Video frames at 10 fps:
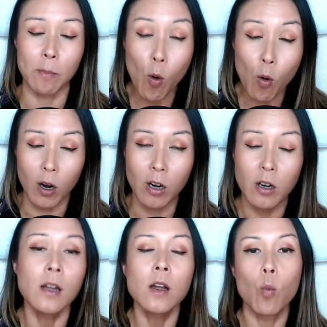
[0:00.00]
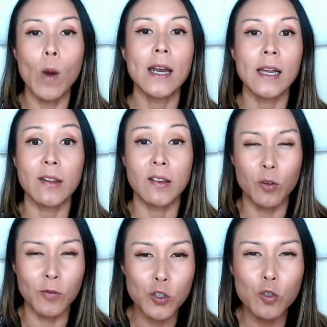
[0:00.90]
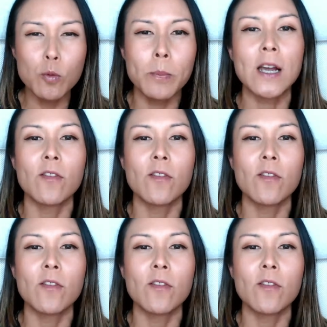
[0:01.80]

more when it's sort of too big